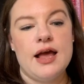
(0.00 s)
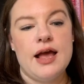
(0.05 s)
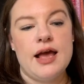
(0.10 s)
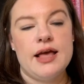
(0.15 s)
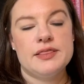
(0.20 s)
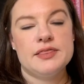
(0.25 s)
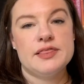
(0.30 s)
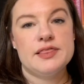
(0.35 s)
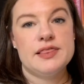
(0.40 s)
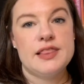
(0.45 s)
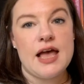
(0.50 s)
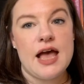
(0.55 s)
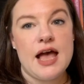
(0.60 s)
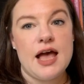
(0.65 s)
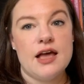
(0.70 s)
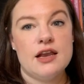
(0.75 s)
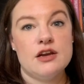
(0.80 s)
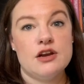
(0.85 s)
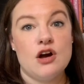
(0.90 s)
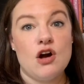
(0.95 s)
And
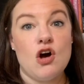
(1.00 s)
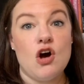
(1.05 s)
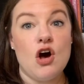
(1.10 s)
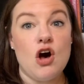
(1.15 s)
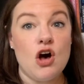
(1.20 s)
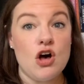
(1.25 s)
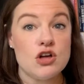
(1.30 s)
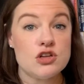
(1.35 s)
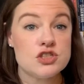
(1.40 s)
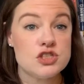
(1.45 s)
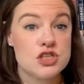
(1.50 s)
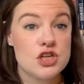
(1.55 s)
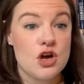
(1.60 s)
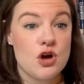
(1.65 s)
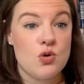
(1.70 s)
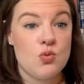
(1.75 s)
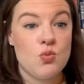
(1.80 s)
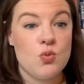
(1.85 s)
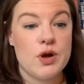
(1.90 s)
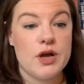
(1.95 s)
then
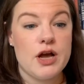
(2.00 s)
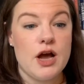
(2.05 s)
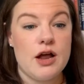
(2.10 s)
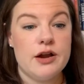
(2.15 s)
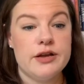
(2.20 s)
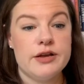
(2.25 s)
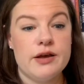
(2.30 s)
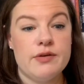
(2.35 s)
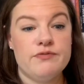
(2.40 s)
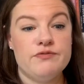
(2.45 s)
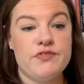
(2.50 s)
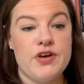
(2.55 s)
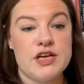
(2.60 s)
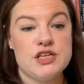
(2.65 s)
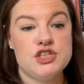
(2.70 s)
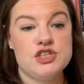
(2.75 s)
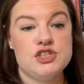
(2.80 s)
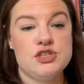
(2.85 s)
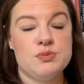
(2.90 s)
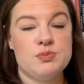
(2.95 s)
also when cutting up
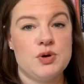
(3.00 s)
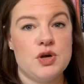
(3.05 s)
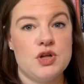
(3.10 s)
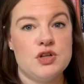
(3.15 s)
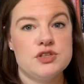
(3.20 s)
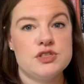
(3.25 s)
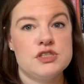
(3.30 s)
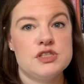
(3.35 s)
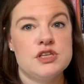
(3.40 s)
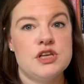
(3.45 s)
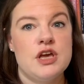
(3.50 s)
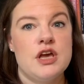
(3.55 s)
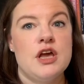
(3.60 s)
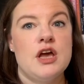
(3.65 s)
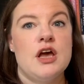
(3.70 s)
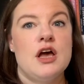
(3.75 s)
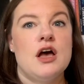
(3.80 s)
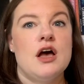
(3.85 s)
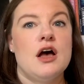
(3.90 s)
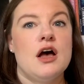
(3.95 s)
vegetables,
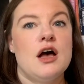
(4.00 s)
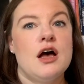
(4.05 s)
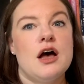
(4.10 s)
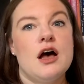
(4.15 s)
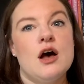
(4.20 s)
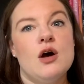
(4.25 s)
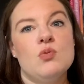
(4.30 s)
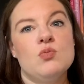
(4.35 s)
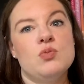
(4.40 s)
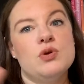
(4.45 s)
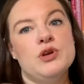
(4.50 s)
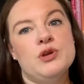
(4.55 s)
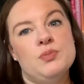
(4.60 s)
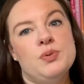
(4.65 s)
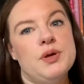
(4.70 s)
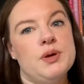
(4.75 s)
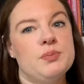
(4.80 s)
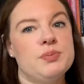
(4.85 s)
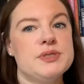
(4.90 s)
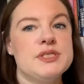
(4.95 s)
when you
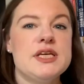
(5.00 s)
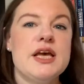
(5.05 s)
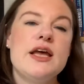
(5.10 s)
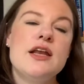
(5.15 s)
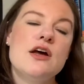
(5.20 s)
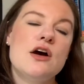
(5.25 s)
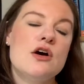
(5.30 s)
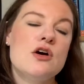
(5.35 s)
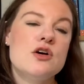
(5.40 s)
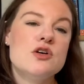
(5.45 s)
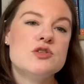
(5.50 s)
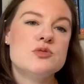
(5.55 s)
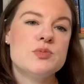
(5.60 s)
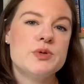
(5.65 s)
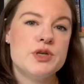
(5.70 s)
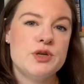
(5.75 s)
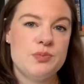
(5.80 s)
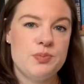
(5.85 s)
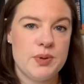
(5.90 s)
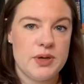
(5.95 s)
peel potatoes,
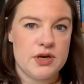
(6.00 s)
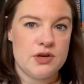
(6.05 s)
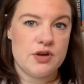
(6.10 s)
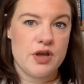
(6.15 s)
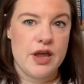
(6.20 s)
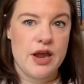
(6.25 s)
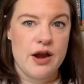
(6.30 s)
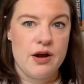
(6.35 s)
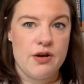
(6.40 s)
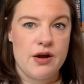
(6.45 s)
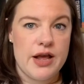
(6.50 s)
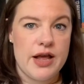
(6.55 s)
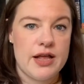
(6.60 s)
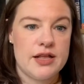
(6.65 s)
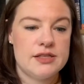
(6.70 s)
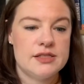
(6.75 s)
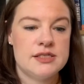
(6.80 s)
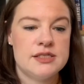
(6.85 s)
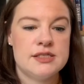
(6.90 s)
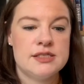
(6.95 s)
when you peel
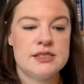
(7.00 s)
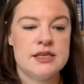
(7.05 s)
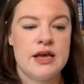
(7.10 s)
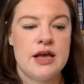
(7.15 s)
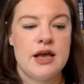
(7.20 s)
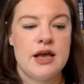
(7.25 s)
carrots,